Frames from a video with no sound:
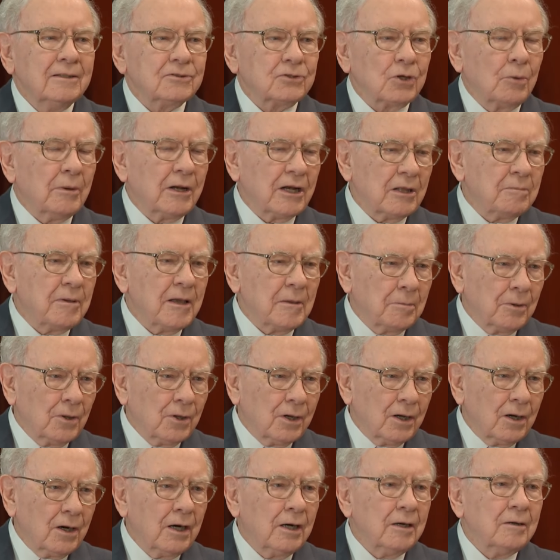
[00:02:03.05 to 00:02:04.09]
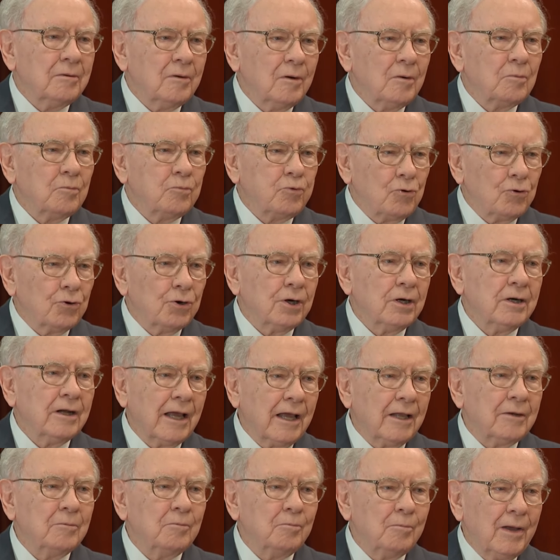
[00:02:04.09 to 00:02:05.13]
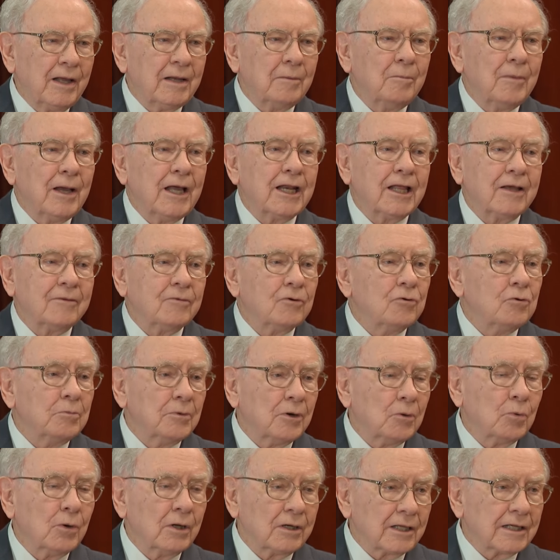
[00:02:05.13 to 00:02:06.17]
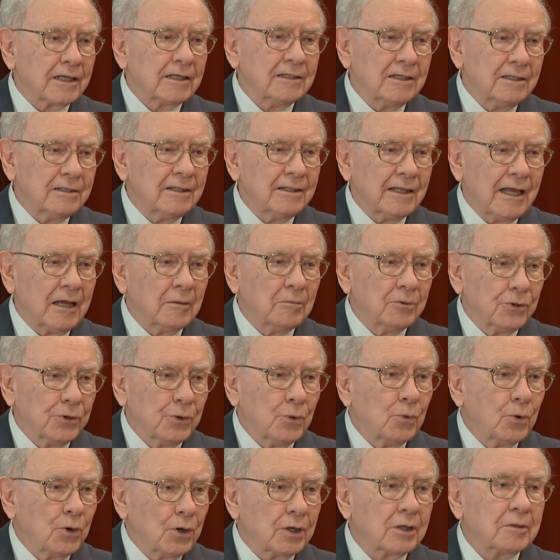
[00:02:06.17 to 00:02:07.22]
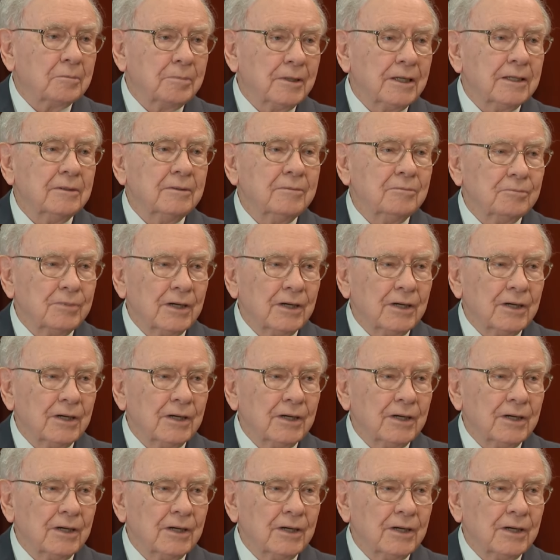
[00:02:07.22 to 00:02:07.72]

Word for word: so many people are poor and many of whom are willing and able to work, but,